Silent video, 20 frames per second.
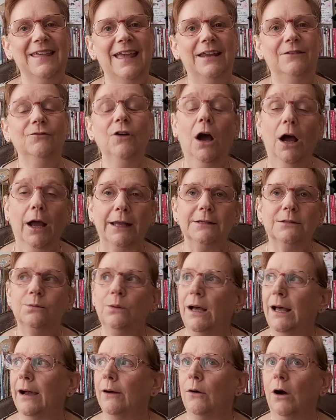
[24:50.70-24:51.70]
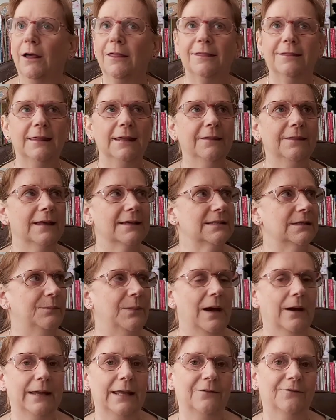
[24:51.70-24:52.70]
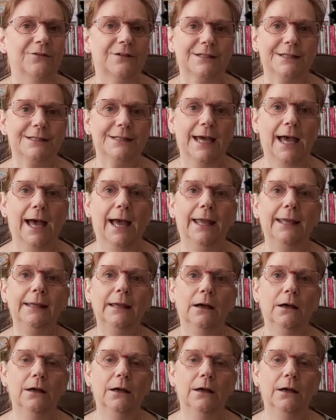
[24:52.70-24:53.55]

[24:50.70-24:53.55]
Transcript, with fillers: then, right, well, I think that's about it for today.